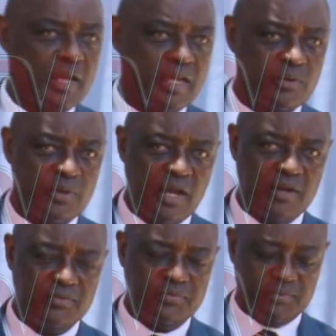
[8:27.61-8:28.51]
and we
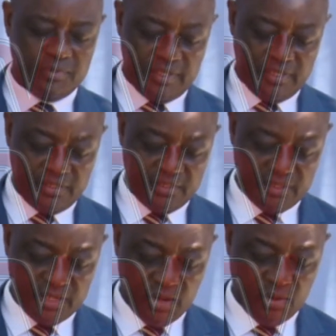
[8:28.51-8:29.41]
have these
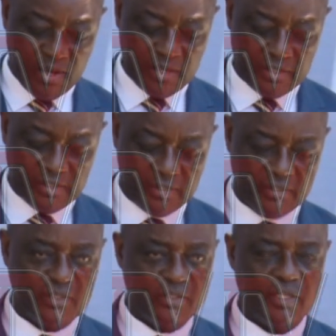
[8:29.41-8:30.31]
in our
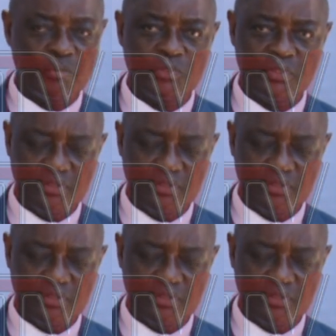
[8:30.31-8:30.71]
systems